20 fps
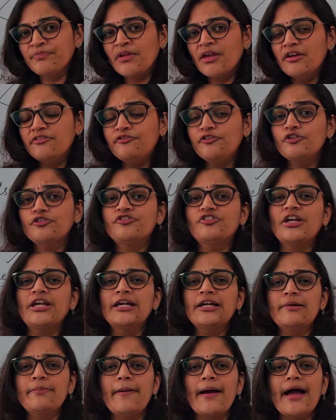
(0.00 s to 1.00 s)
If you
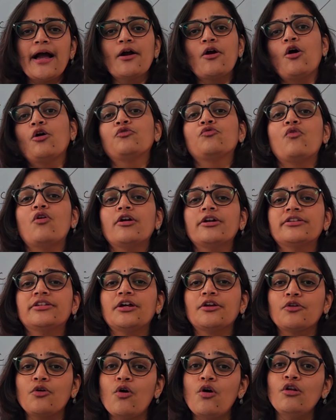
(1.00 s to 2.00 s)
think back on what
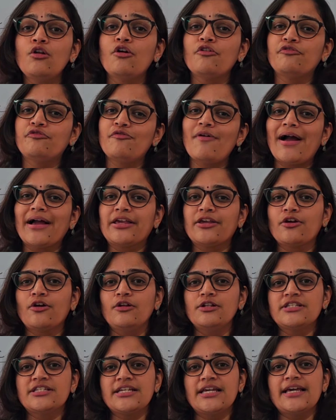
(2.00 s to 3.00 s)
the role of
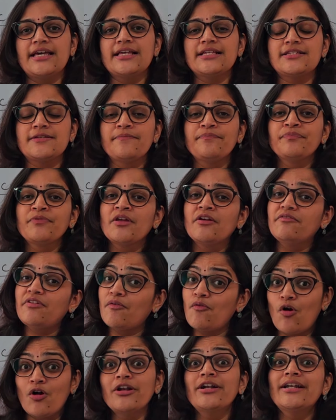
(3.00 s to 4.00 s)
vacuoles is, we
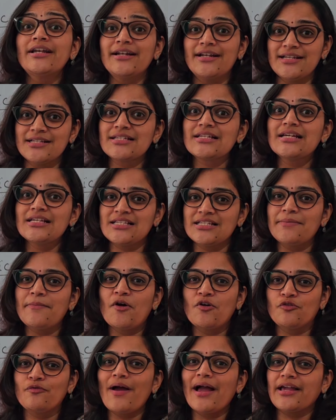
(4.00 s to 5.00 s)
have already discussed
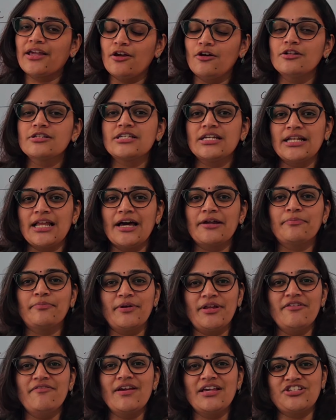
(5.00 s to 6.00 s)
about vacuoles in our
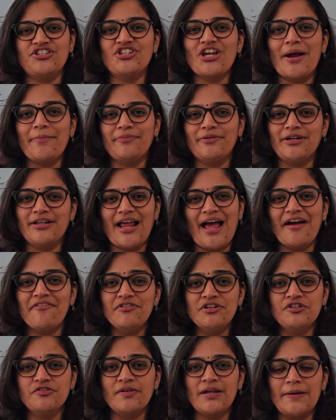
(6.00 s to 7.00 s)
previous chapter,
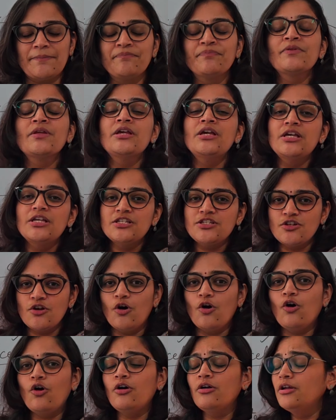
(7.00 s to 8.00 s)
haven't we? So,
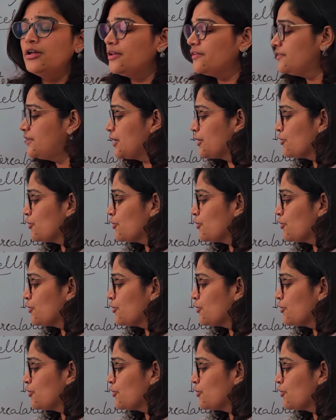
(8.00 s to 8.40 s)
the